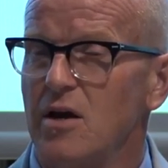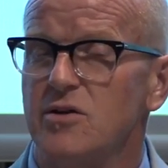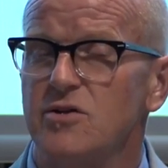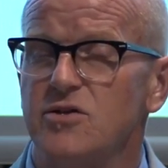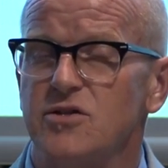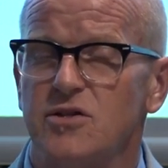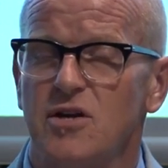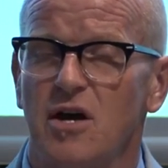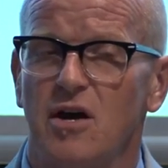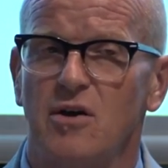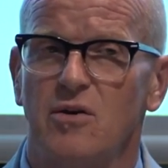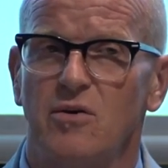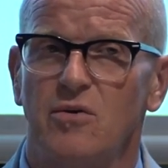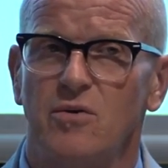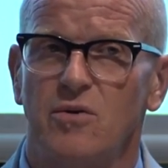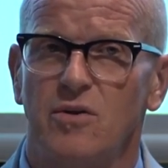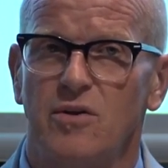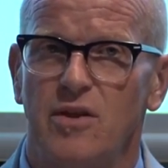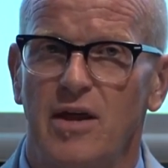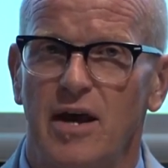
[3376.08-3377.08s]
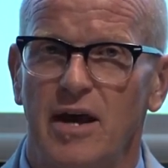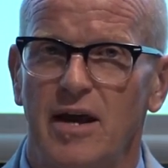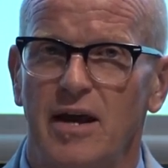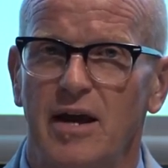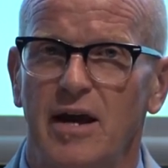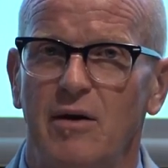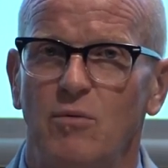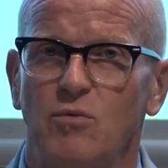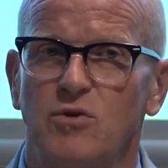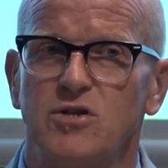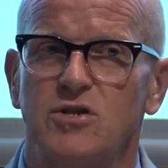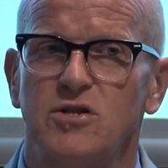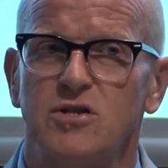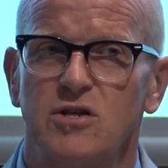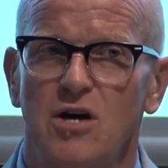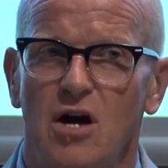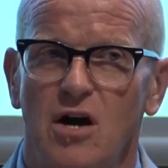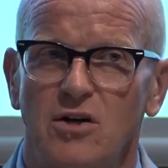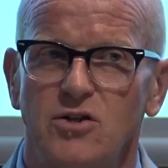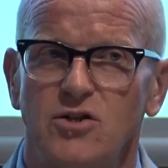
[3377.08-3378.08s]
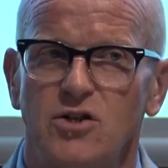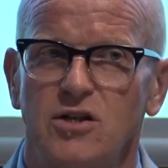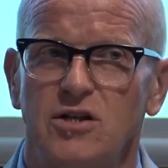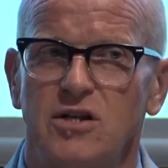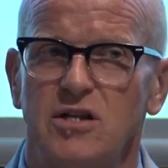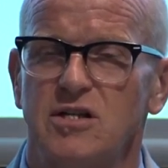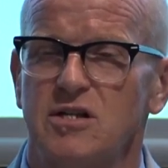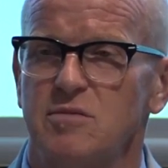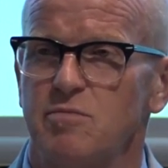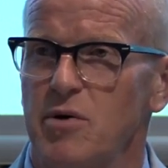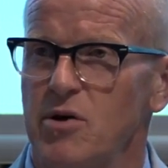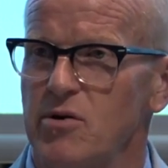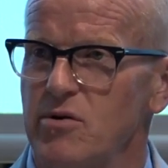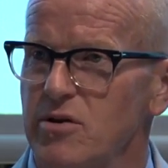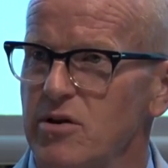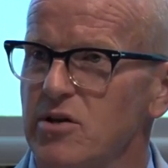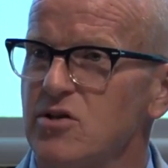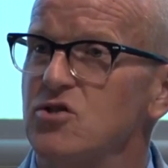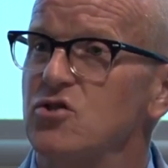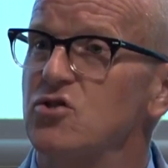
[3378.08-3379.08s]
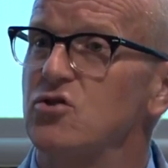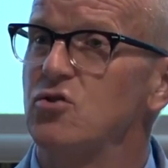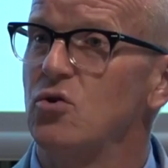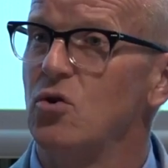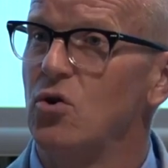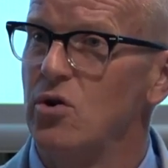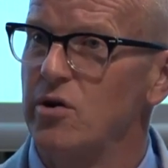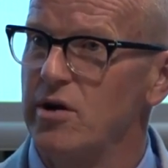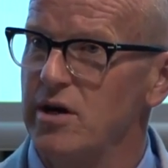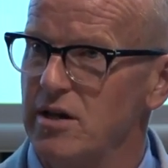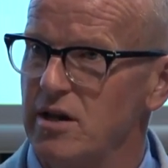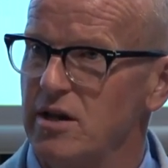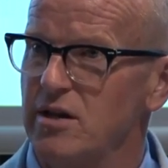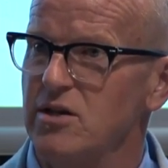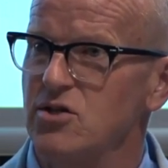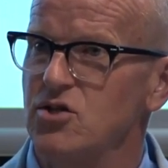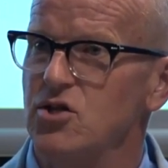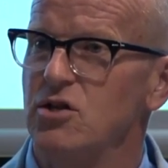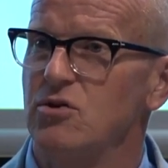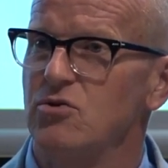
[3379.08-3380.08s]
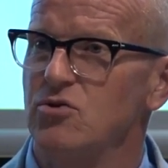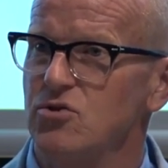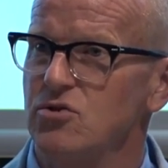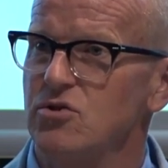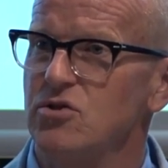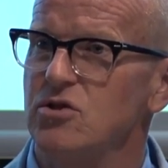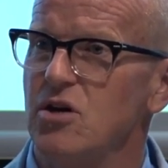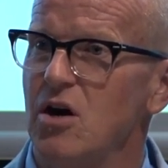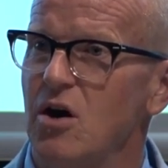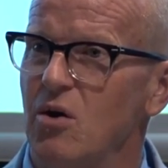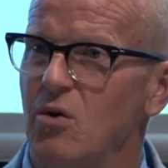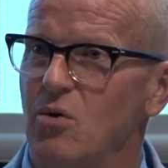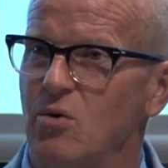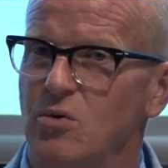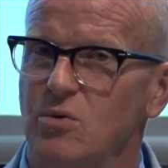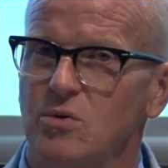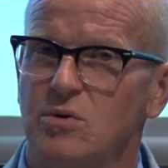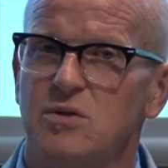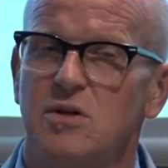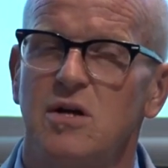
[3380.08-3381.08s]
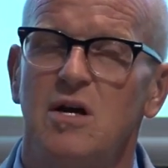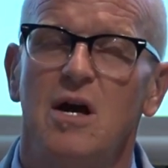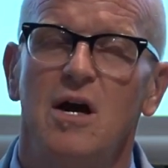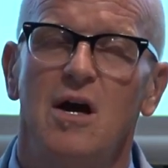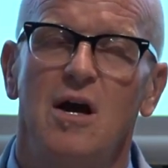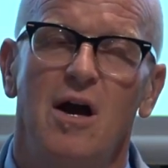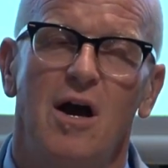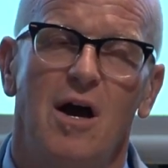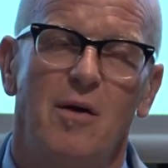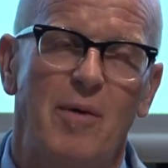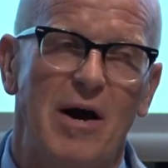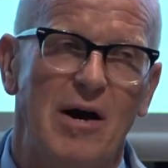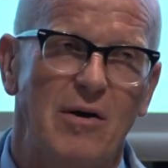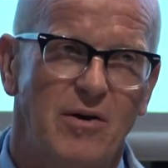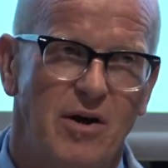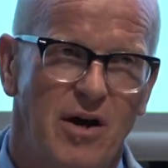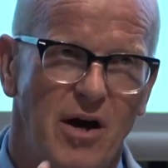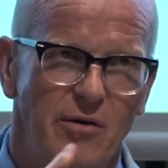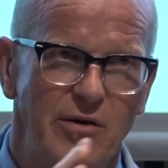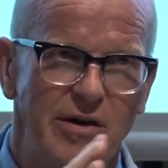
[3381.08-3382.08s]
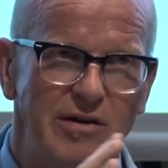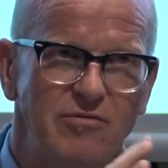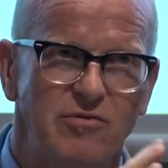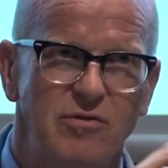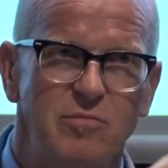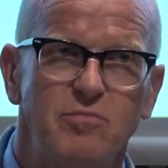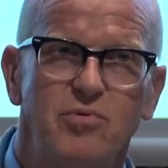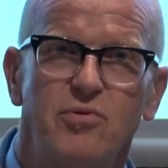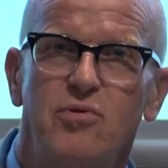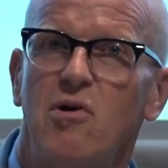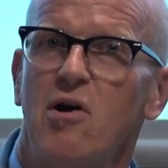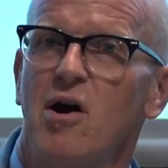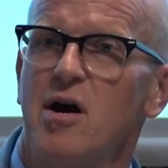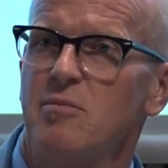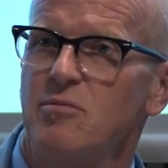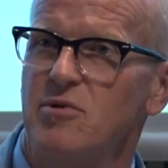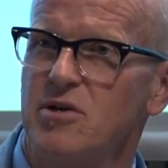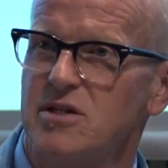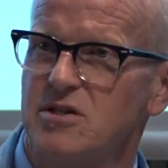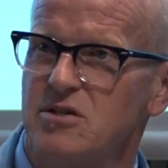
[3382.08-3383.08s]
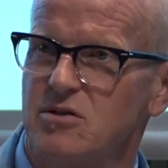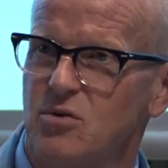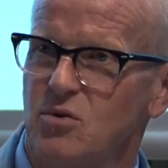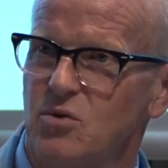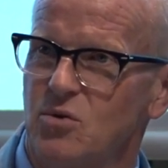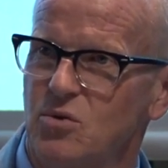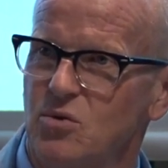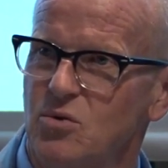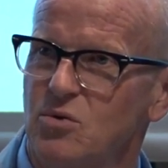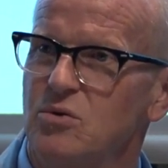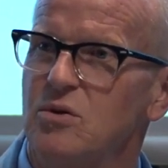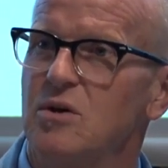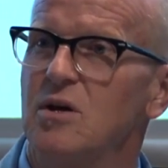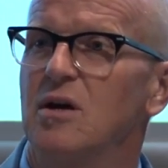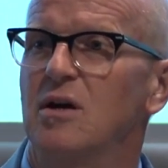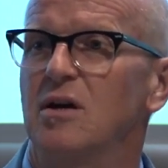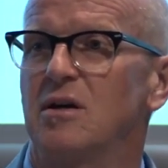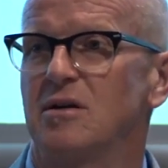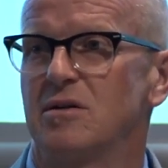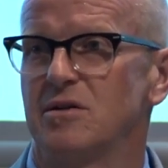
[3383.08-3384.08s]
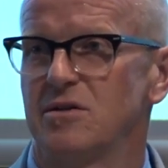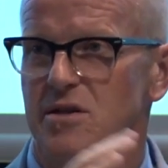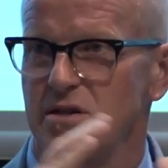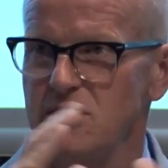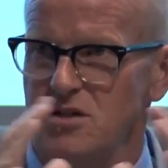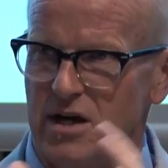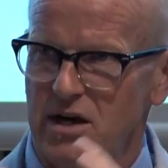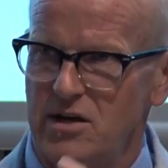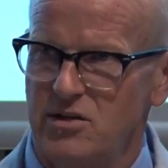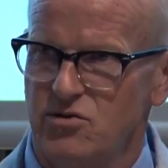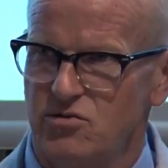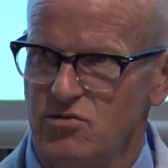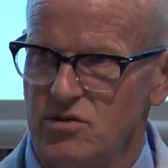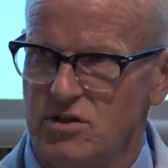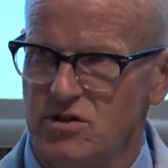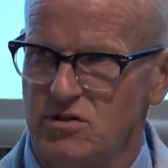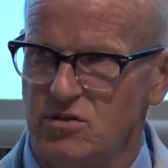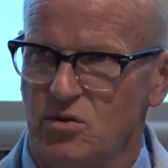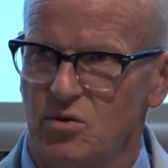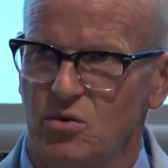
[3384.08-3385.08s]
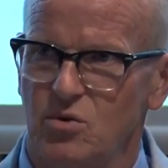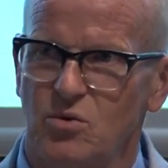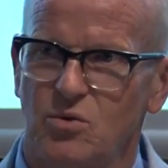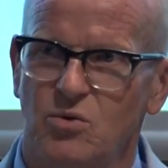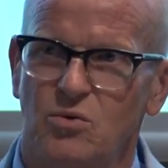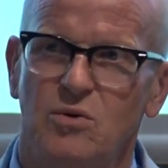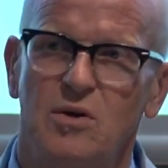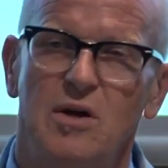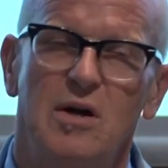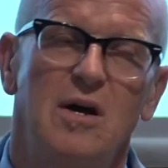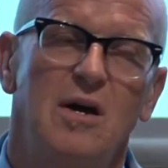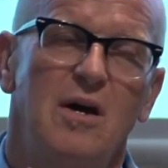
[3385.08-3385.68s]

So there, it was such a dispirit. the story that the children told about going from primary school to secondary school